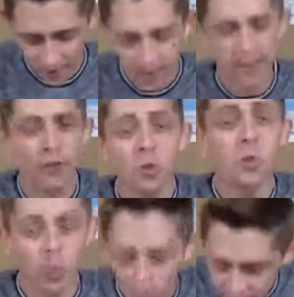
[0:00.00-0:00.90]
If you
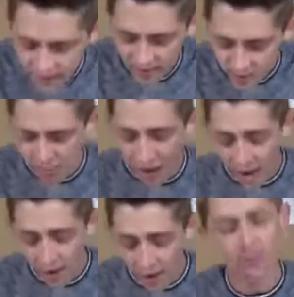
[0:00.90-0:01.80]
embrace this
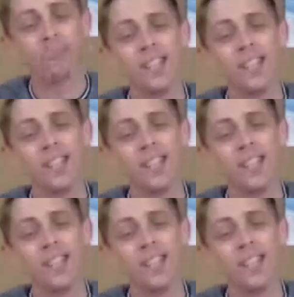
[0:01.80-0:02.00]
path,